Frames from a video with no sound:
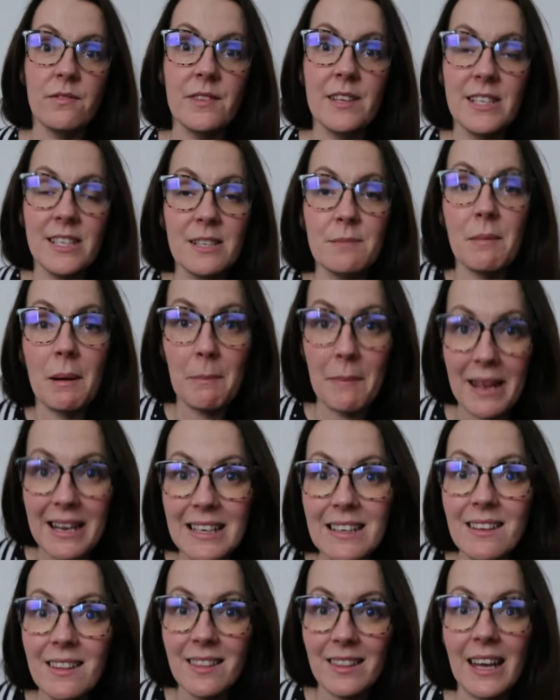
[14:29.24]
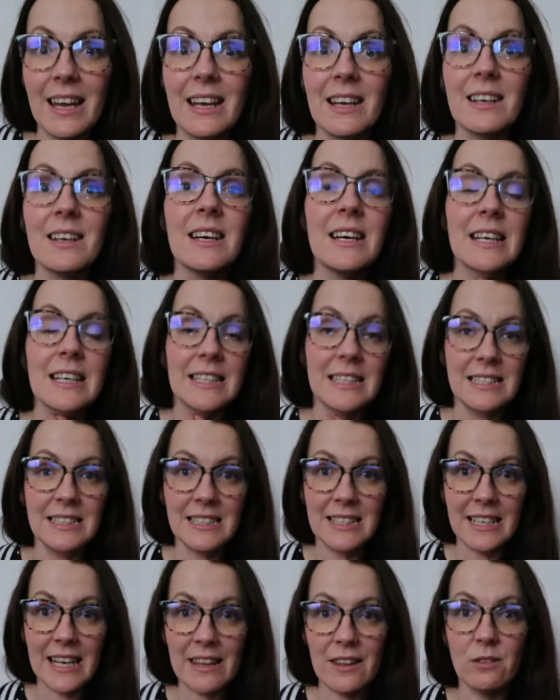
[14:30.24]
this is my main thing, is
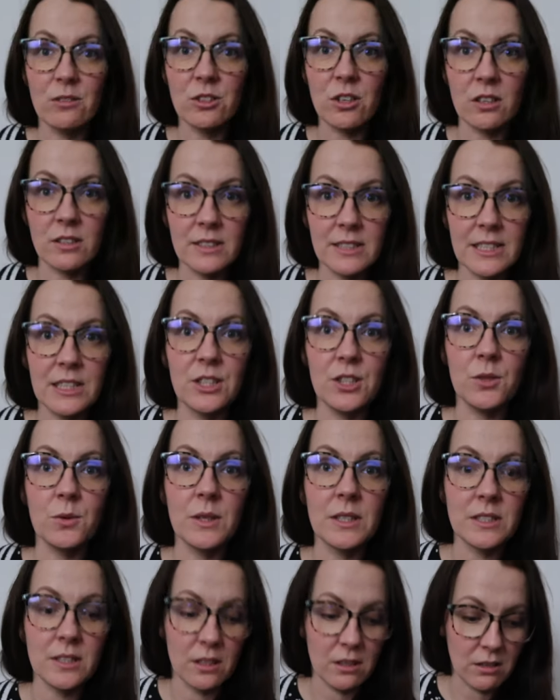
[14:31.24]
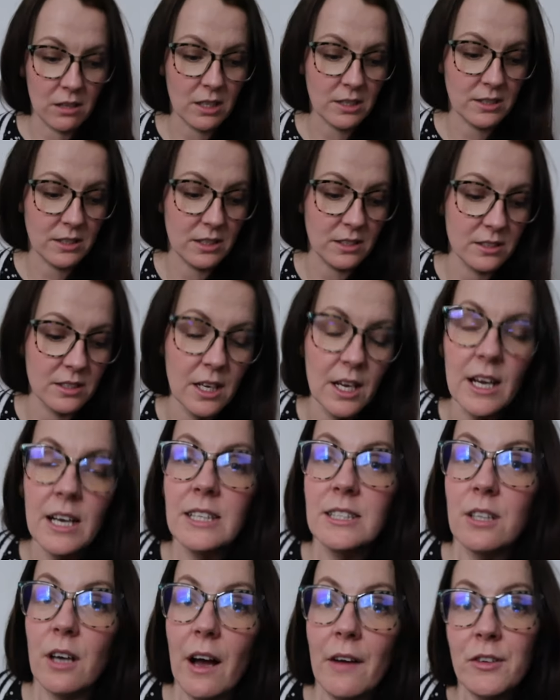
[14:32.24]
to get those continuous losses.
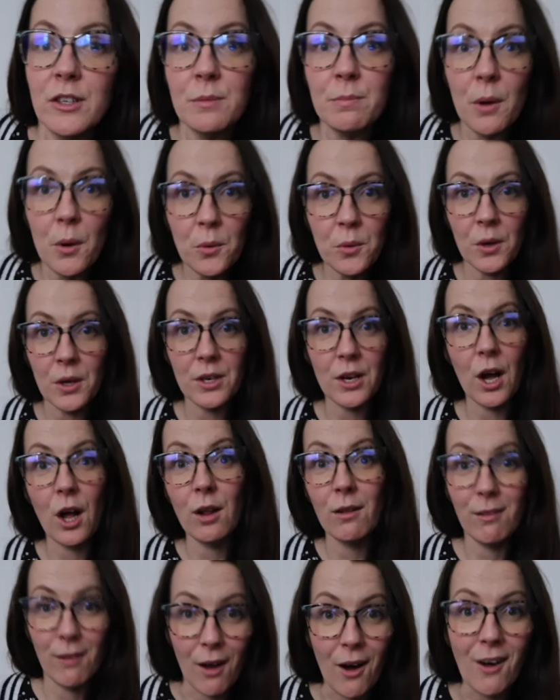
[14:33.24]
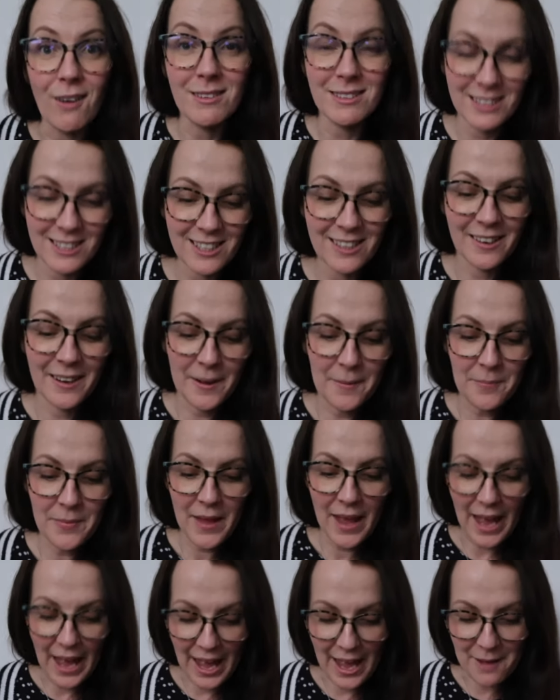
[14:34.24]
So I've spoken a lot,
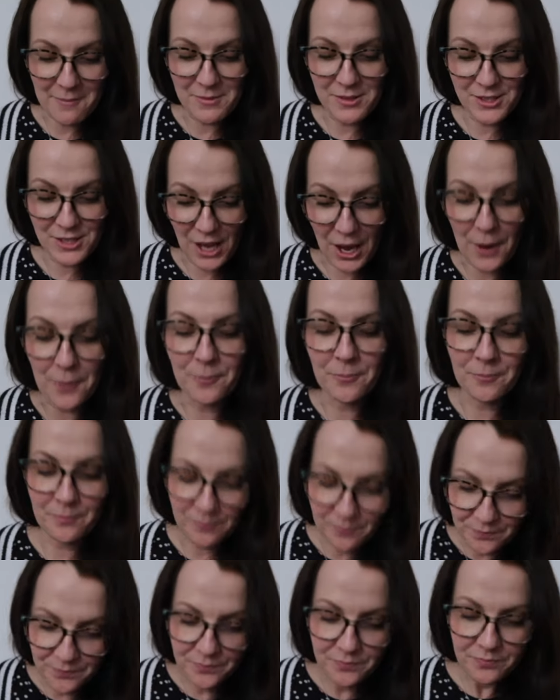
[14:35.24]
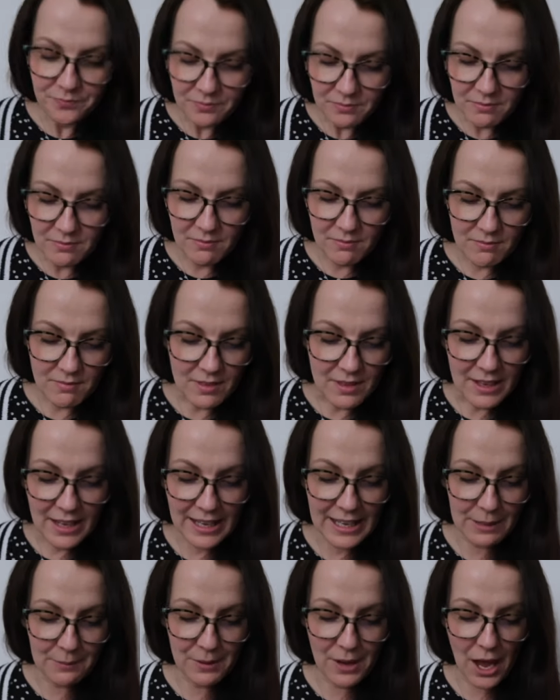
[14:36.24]
so
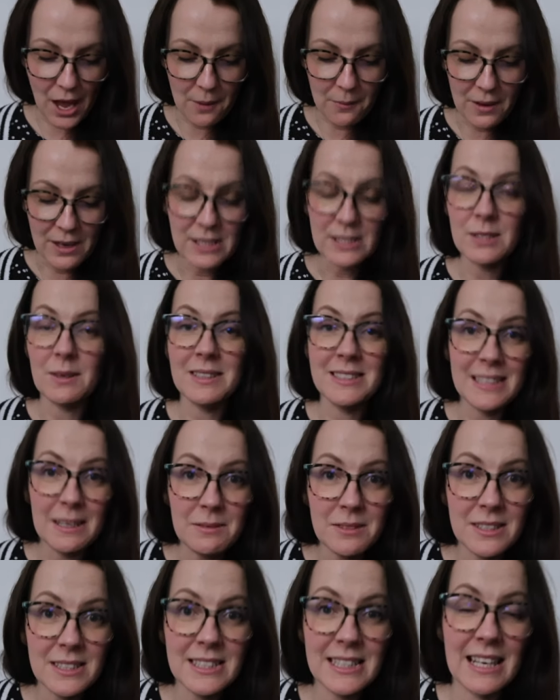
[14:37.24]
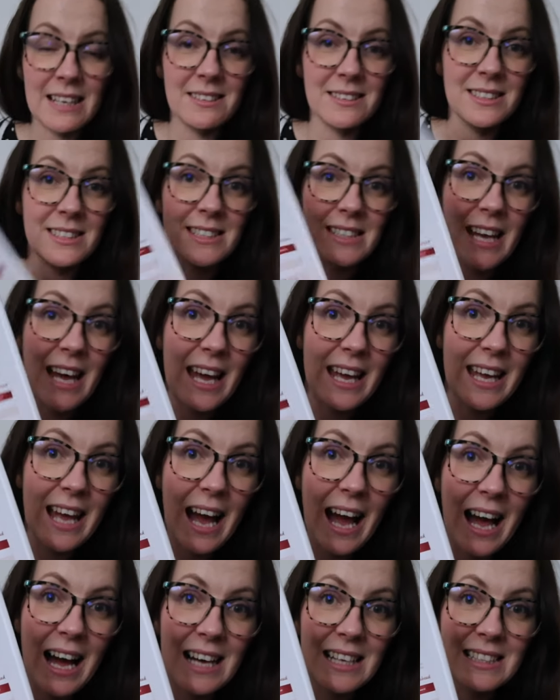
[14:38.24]
here we go. So I stepped on the scales
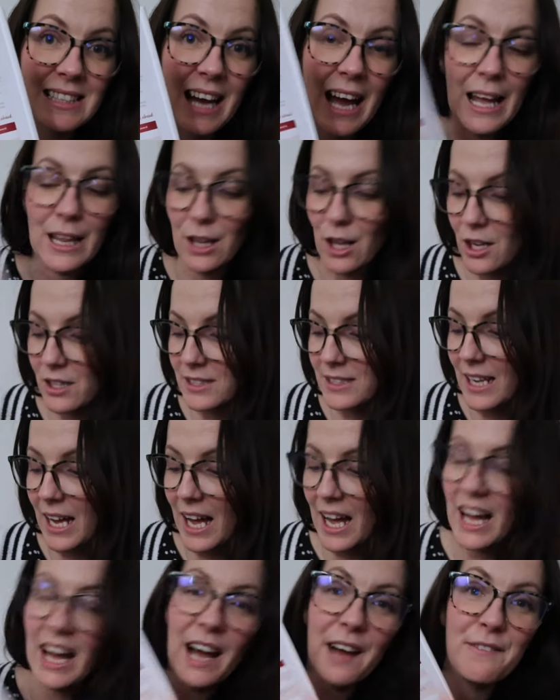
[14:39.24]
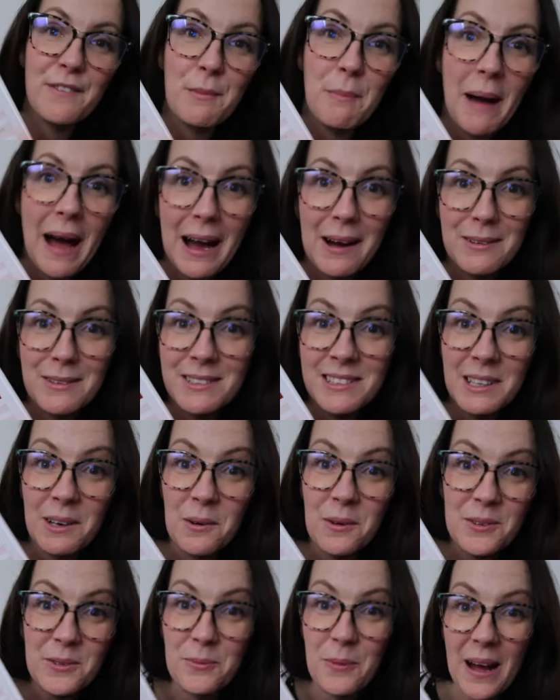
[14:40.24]
today and I lost 0.5 pound. So I
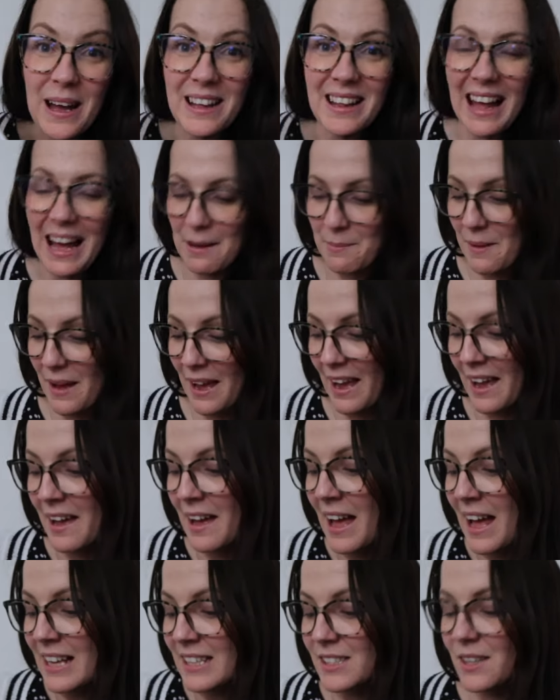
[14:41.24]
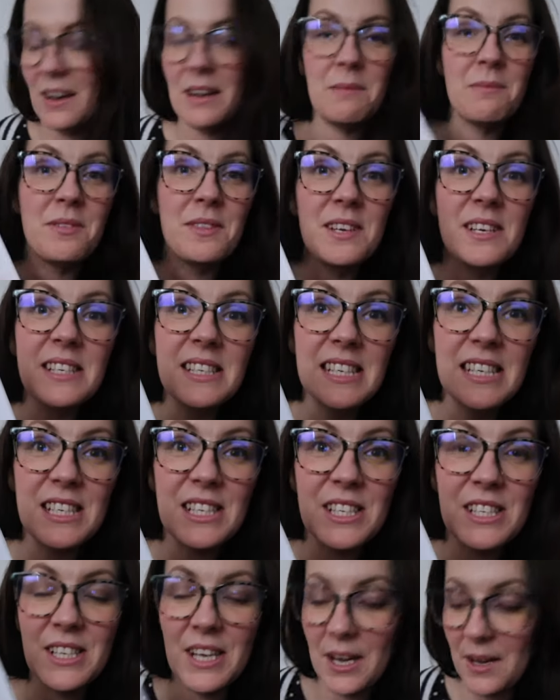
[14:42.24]
was well happy. So I'm 13
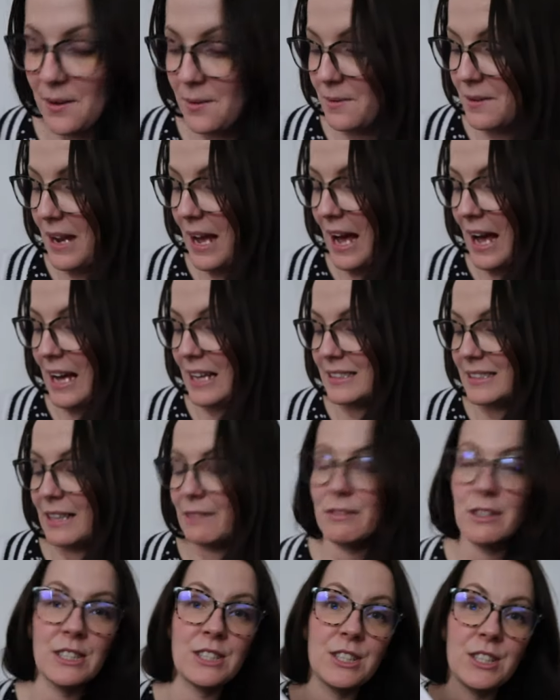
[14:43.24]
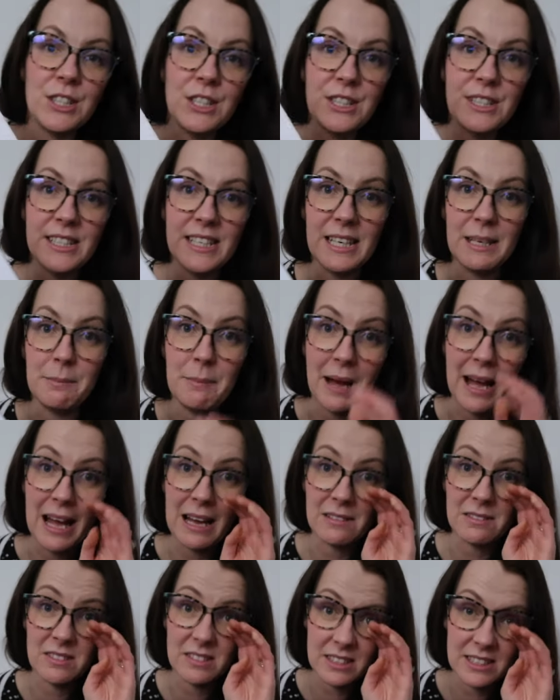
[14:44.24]
stone and I've lost 13
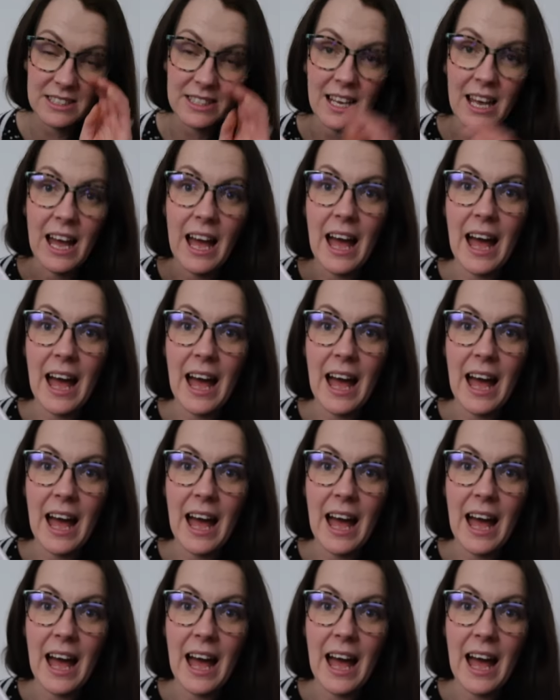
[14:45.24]
pounds.